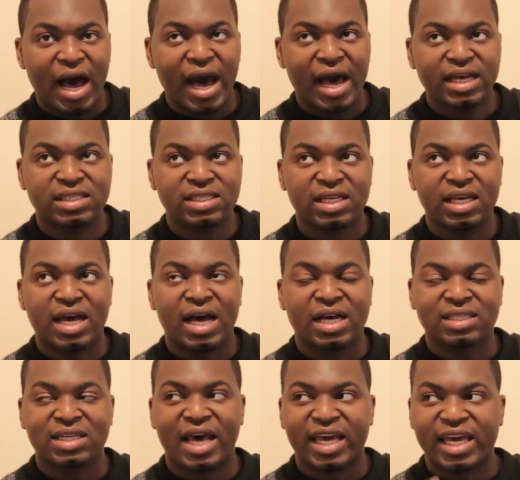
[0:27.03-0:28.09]
I see it
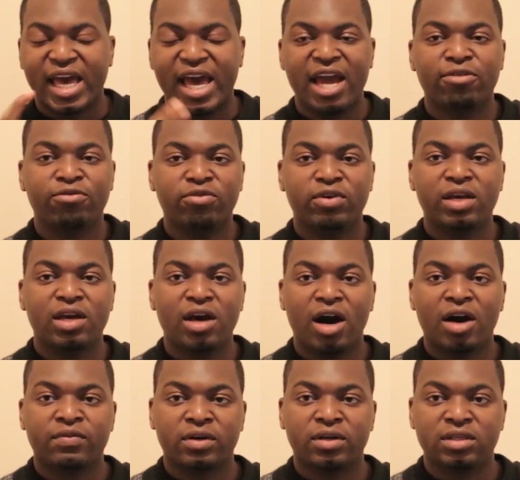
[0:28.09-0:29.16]
as like every
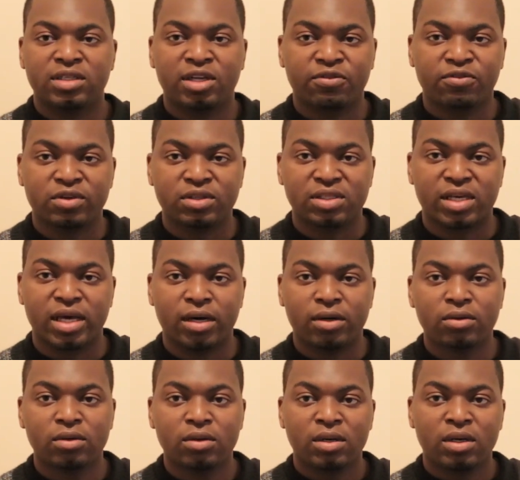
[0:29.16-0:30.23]
other different
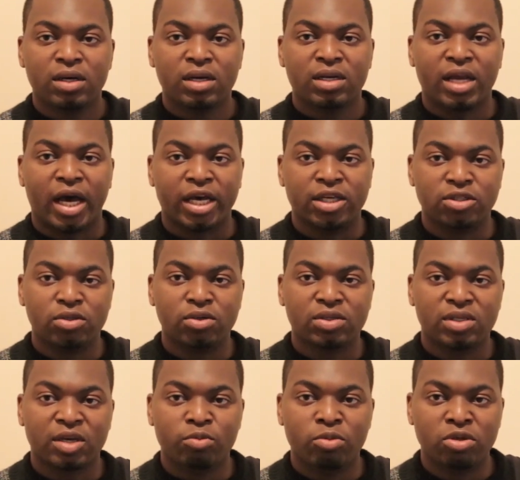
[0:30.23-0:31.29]
scale that is
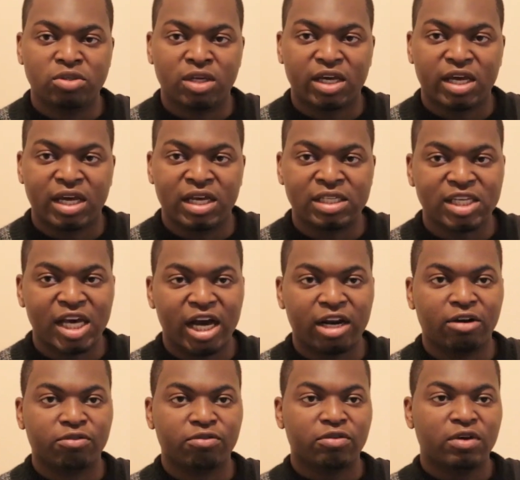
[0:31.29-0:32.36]
used in music is
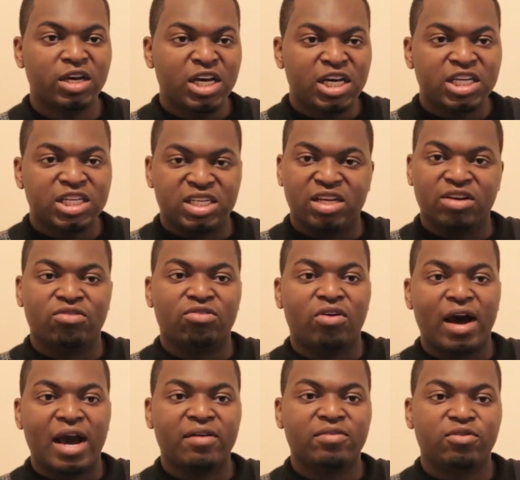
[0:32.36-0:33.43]
kind of
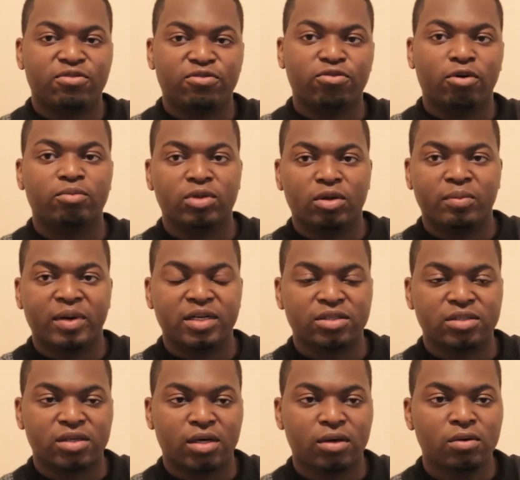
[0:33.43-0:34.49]
derived from the major
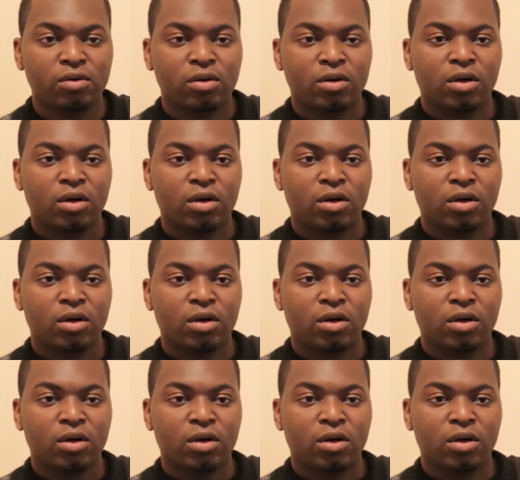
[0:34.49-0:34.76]
scale,